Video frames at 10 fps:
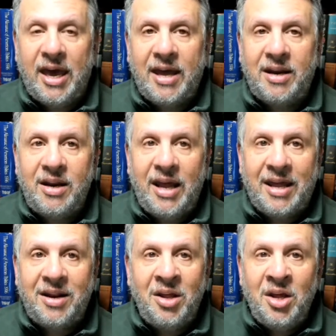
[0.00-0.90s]
And
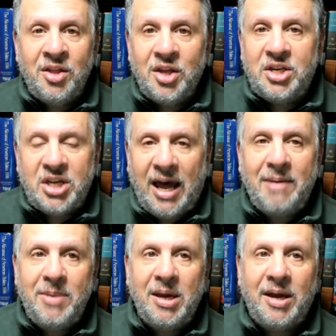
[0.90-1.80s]
the
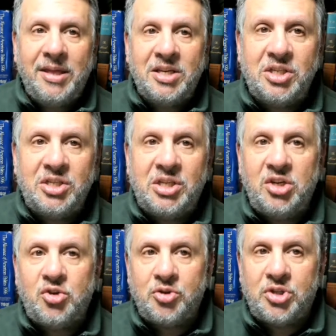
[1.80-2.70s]
timing on is
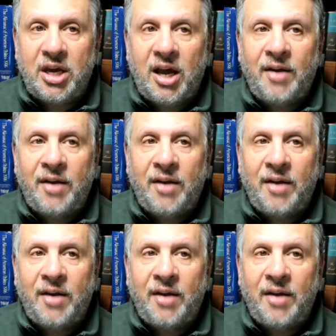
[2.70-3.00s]
interesting.